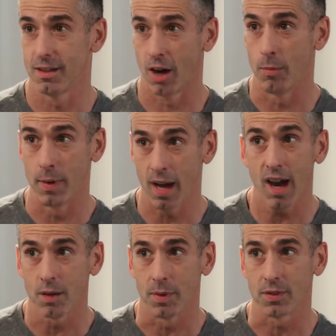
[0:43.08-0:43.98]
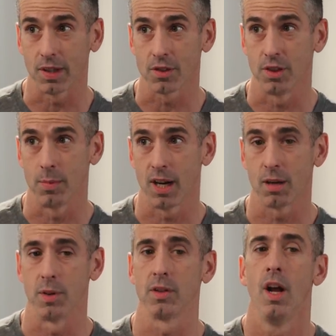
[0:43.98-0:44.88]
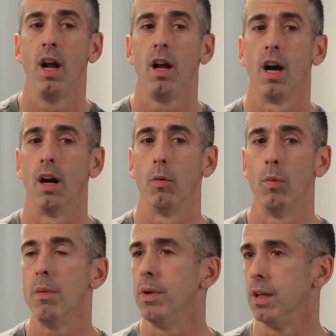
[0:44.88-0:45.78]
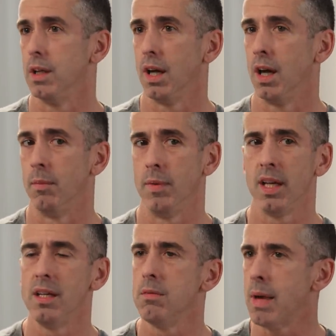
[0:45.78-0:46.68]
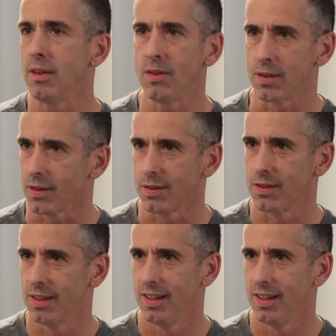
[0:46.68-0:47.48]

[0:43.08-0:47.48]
are monogamous, sexually monogamous. Uh, women, um, hidden menses.